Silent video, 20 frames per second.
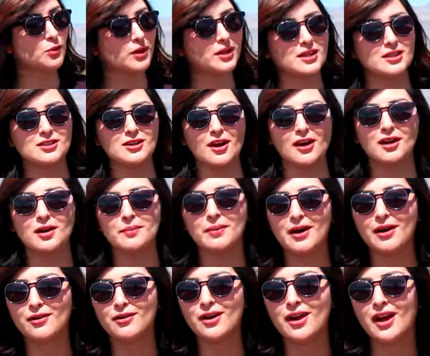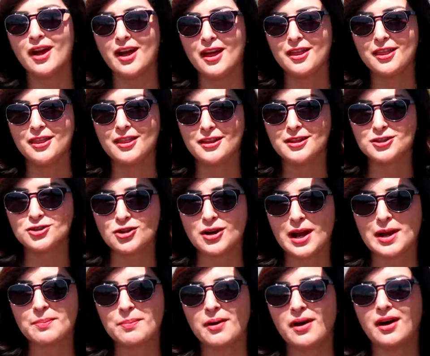we're gonna talk about the
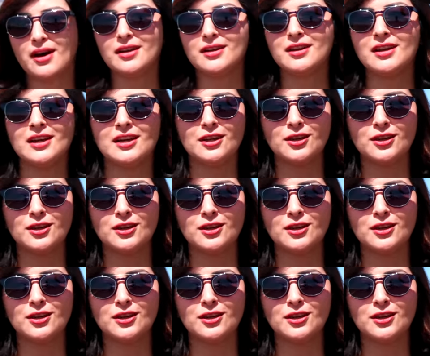tripod.